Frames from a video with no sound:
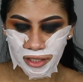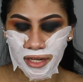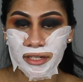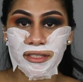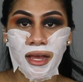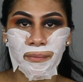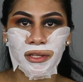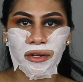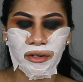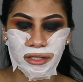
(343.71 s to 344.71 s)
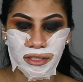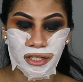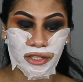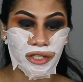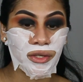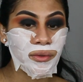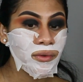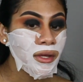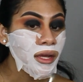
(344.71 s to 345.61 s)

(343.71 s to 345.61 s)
kind of tapping it on the tissue.